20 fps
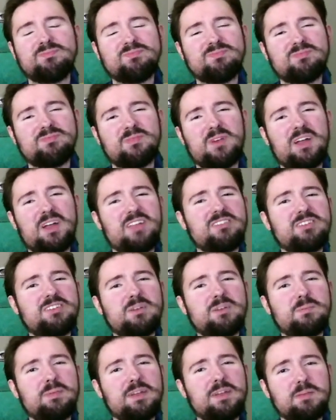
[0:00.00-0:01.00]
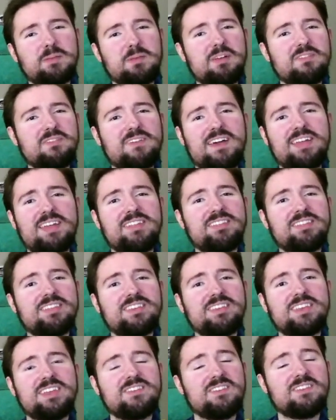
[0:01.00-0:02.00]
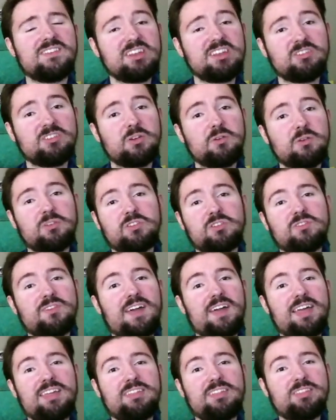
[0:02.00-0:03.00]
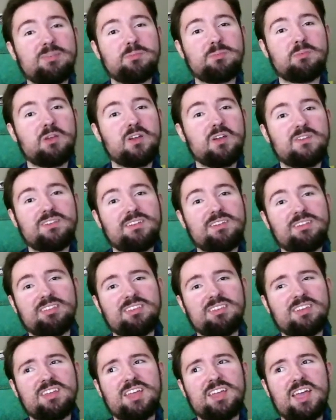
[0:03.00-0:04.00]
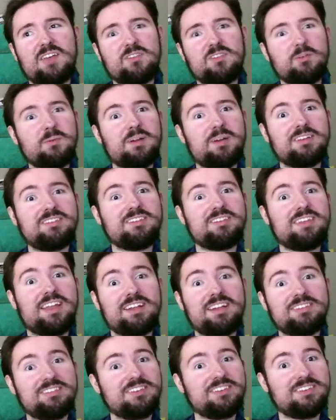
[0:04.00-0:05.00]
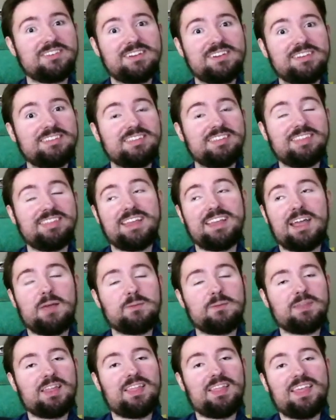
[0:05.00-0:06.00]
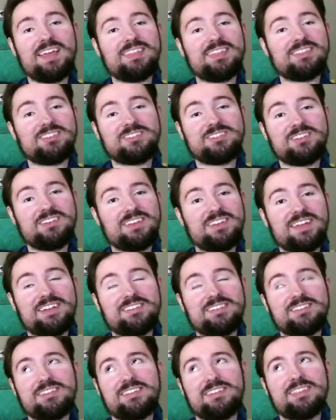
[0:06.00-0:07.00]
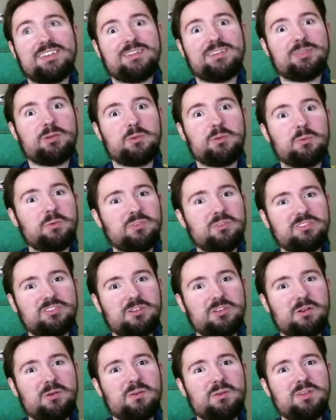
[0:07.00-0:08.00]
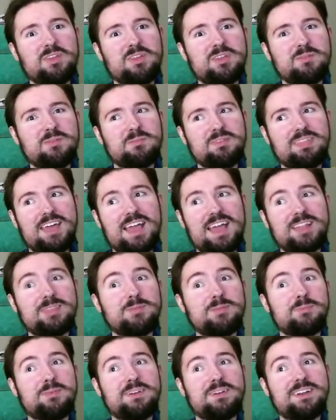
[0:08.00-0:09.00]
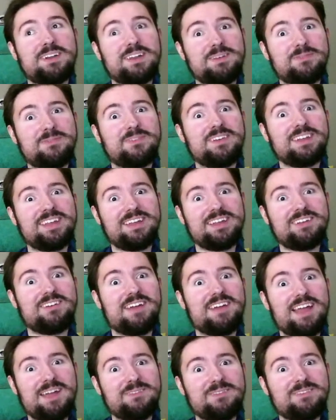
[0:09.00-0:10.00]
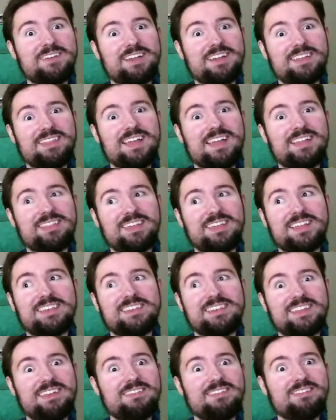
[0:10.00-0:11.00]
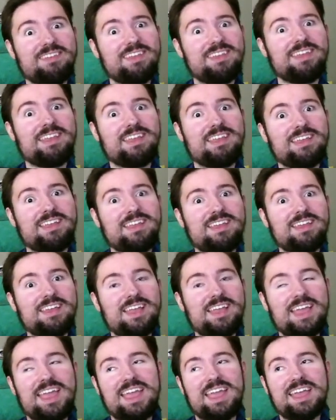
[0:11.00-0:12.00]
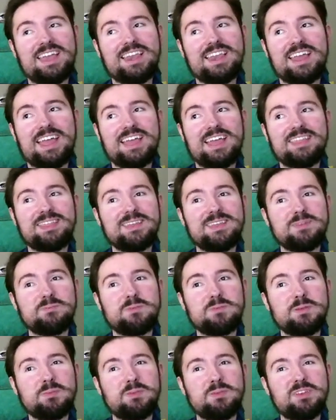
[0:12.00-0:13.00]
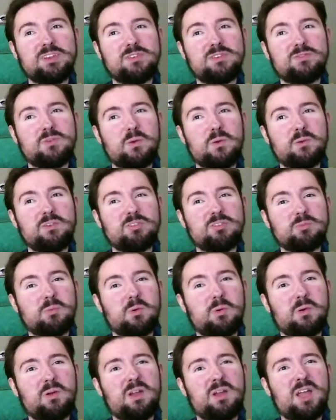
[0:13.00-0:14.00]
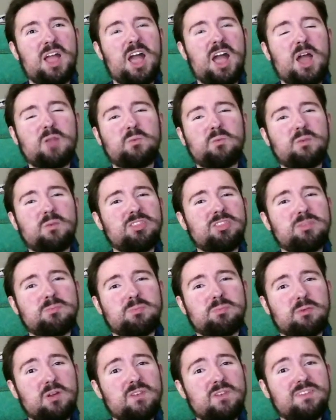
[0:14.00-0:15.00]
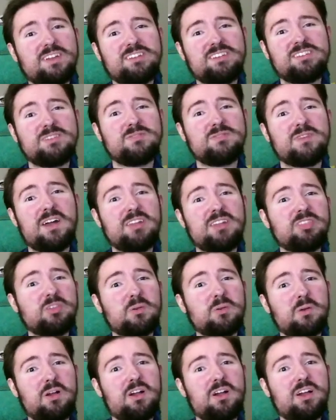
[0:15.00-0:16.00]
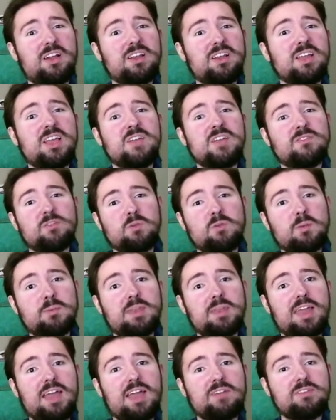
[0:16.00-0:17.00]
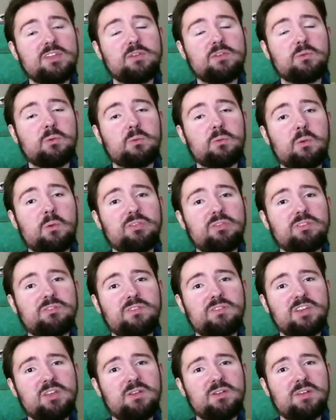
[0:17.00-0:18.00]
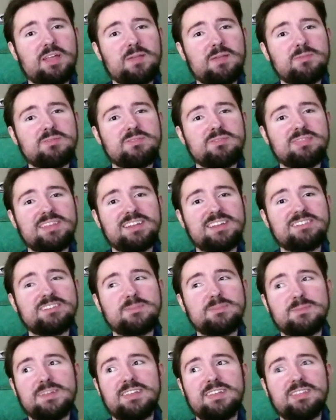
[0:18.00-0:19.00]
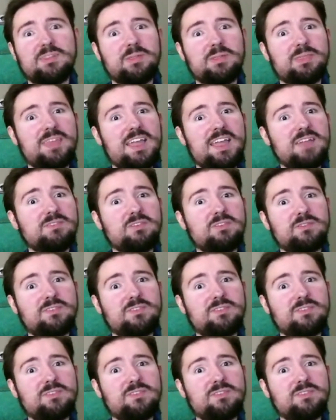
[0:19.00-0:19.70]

Why don't you complain about violence in TV shows or violence in movies? Have you watched Dexter recently? I mean, I like the show Dexter. I think it's a cool show. But that's pretty freaking graphic, and that's on TV. And I think people need to focus more on what's improving. She fought so hard for women to have equal roles in video games. You'd think she'd be a little thankful for